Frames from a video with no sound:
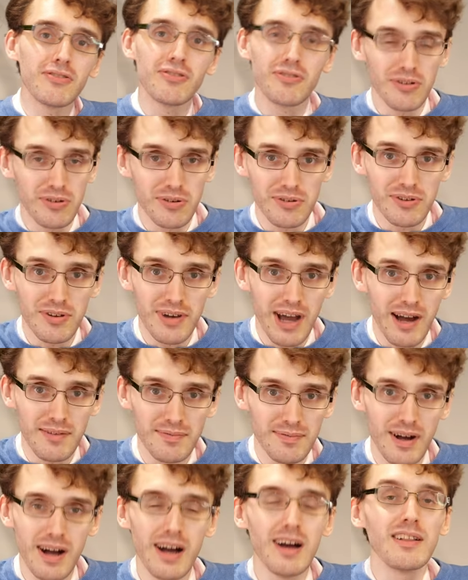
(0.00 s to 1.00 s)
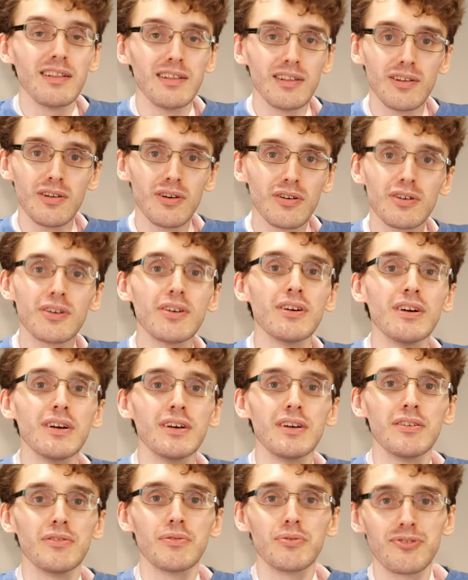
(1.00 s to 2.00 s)
sure you have a look
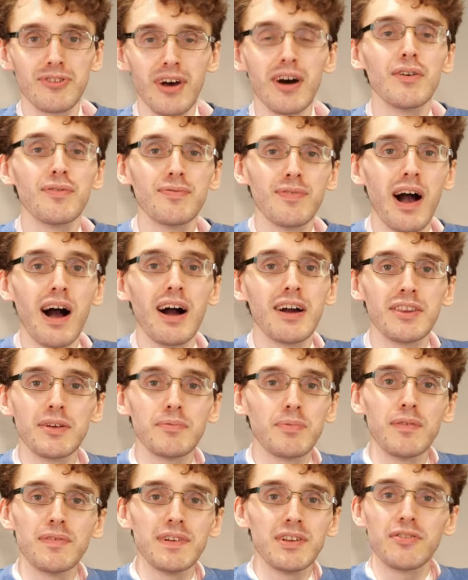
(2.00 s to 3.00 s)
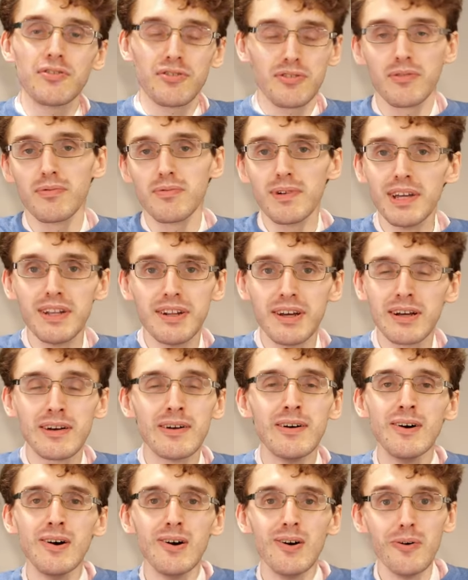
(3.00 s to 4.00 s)
yourself, either with additional
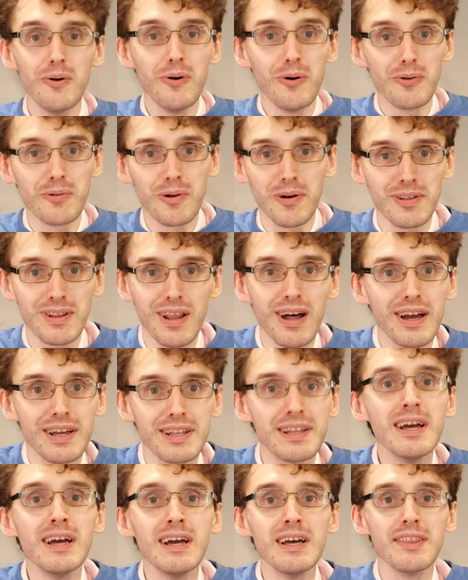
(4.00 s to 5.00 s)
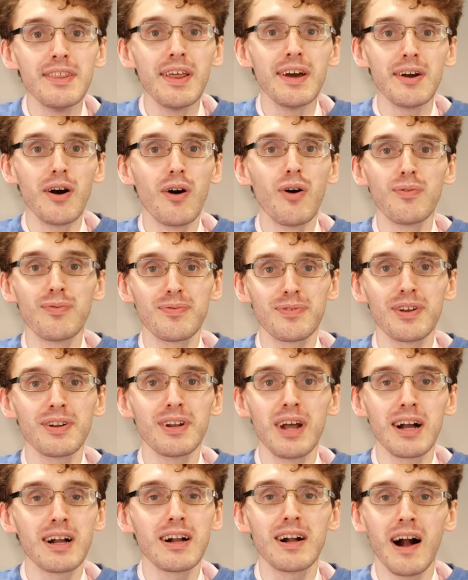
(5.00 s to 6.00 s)
reading or online. They
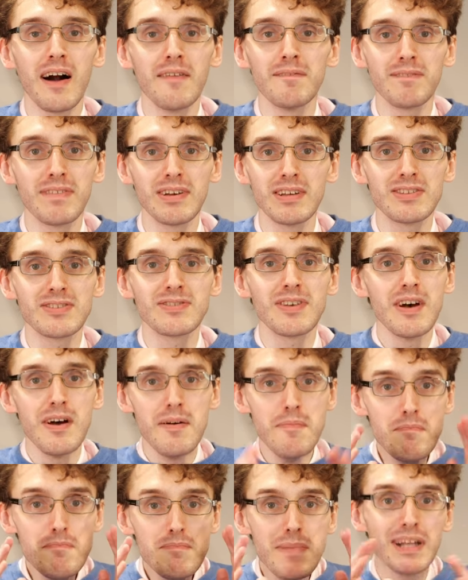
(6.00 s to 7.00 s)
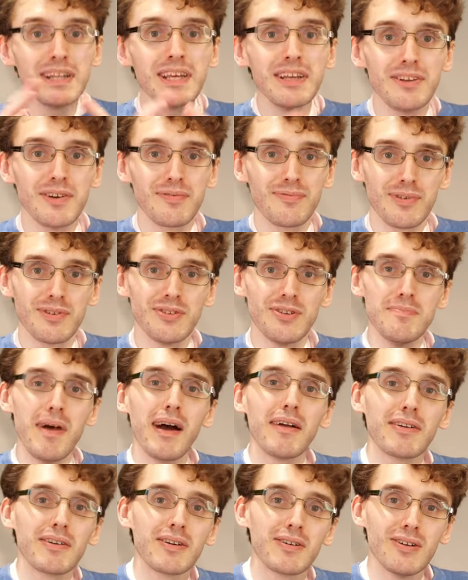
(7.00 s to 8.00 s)
often encompass many different
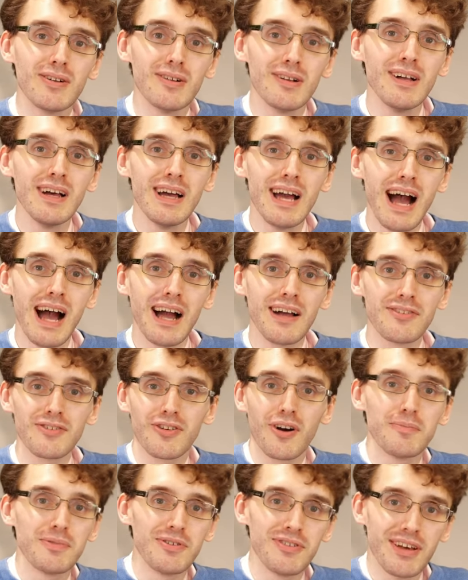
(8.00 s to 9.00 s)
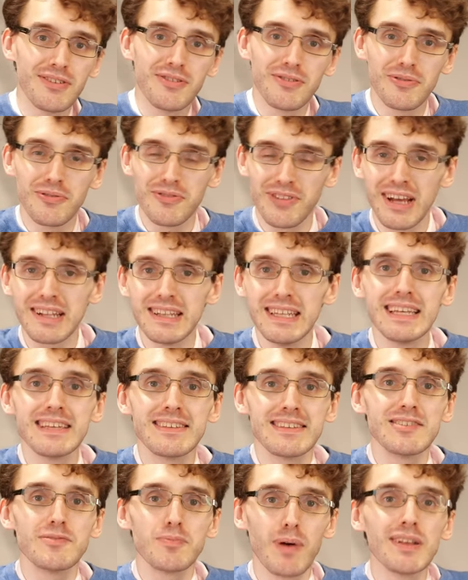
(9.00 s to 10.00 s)
numerical and computational
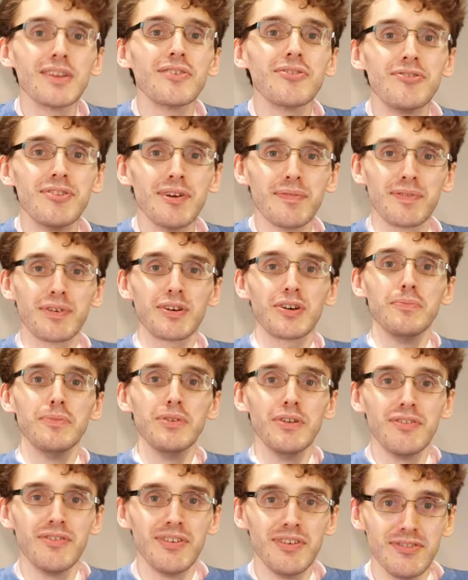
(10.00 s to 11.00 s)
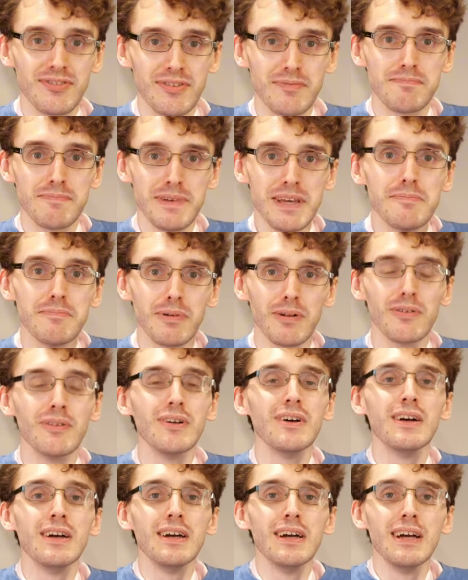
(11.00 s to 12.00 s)
techniques, as well as different communities of people.